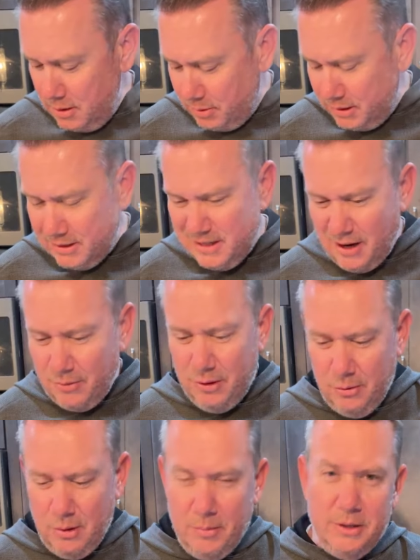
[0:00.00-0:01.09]
but that's not
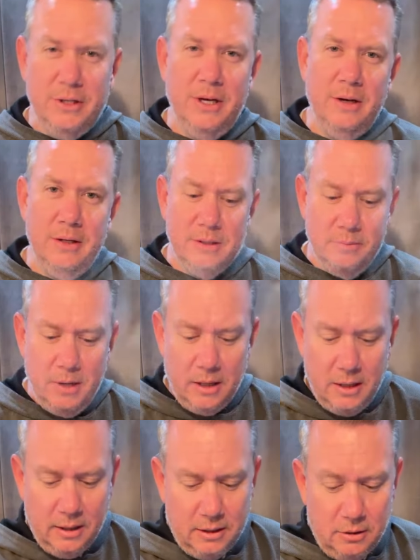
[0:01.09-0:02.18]
really what my channel is. I'm not
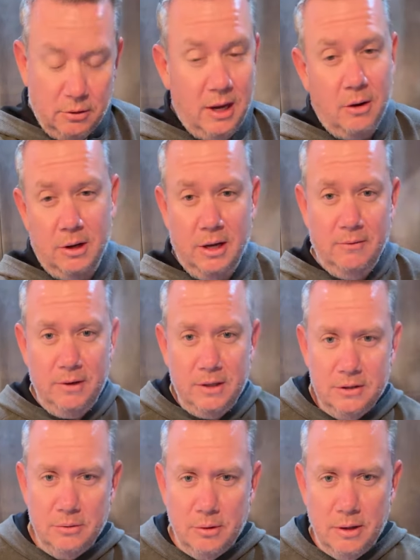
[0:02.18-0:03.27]
like, you know, how Kev
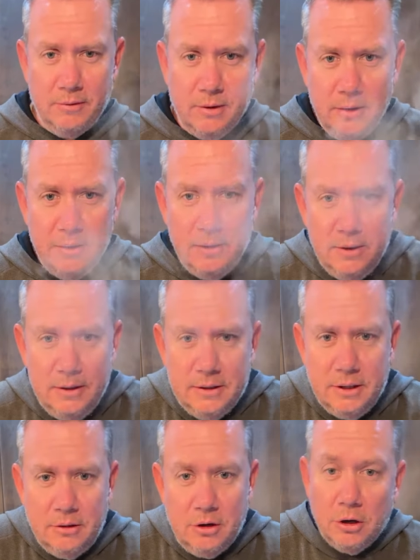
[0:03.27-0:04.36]
eats or whatever.
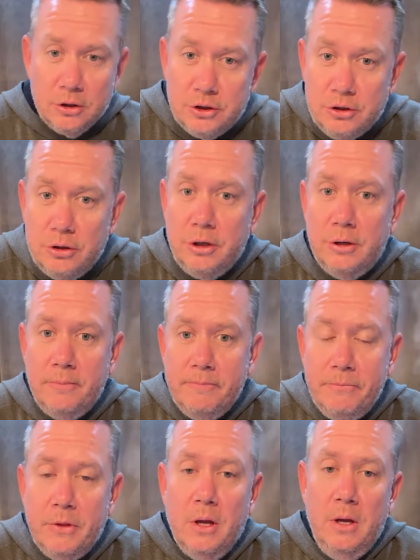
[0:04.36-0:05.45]
So Carl's Jr.,
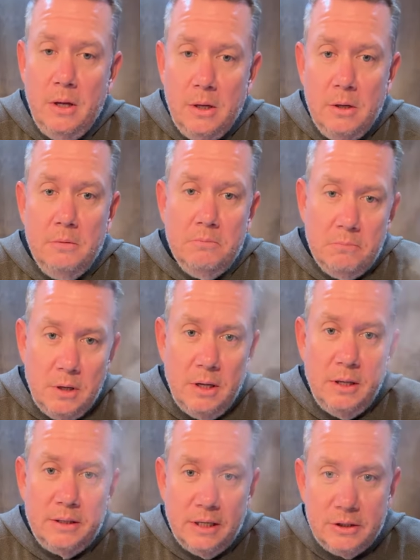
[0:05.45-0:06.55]

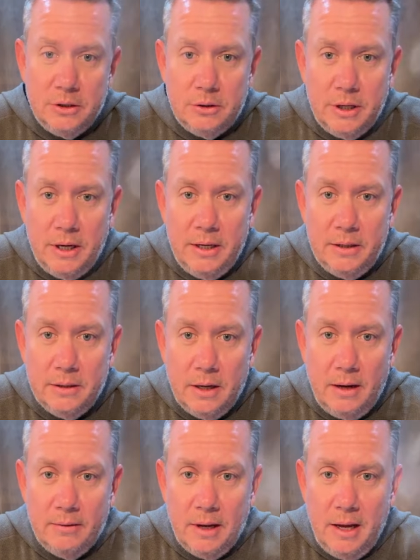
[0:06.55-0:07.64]
that's okay.
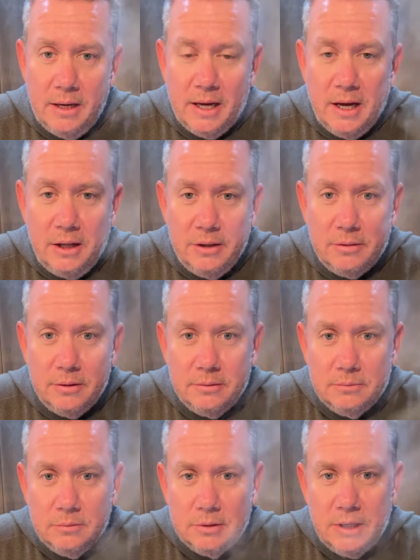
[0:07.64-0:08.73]
Hey Khaled,
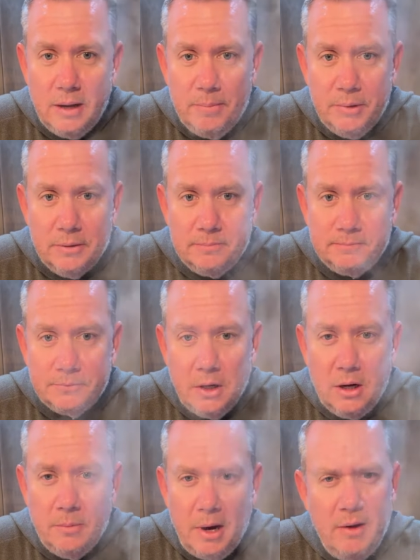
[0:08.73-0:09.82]
what's happening?
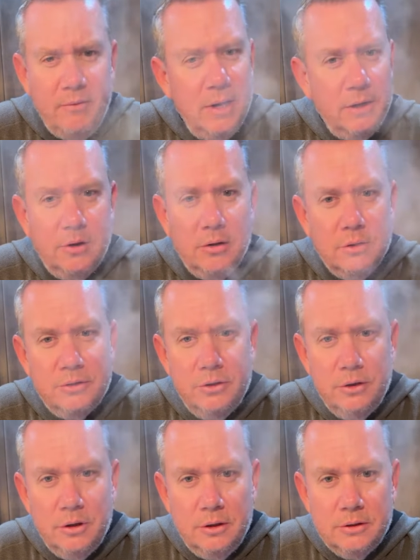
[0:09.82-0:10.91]
I haven't had Carl's Jr.
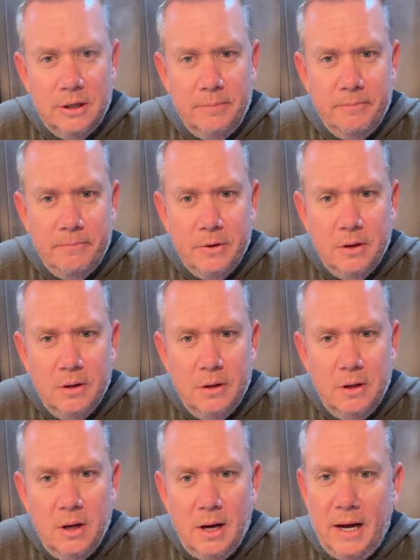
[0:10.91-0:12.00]
in a long time.
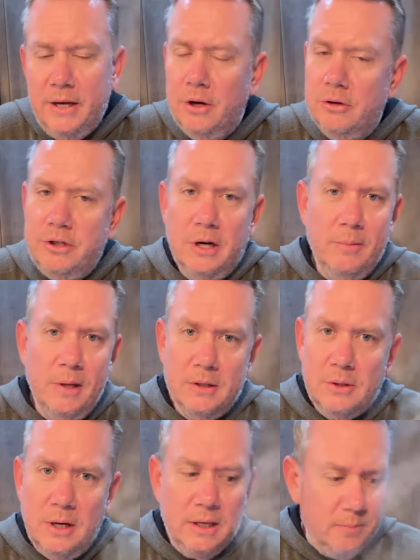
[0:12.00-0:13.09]
I know, Jeremy,
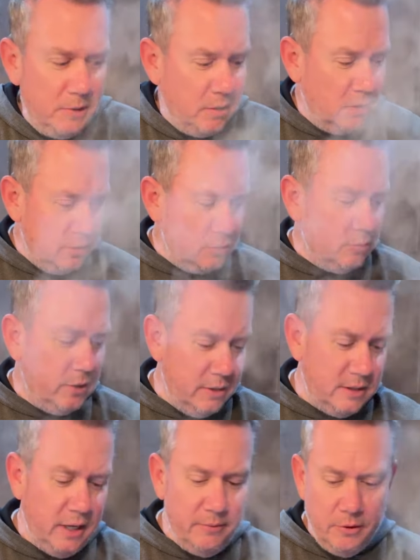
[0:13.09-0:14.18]
that's what I keep hearing. And there's one in
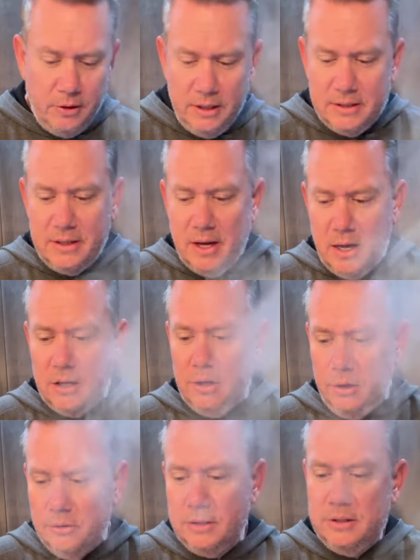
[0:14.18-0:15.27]
Denver. It's not
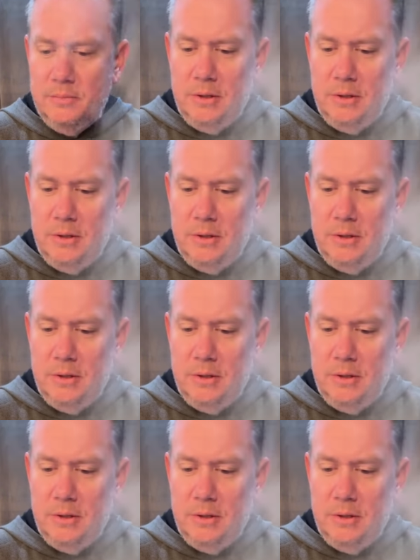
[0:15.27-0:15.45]
close to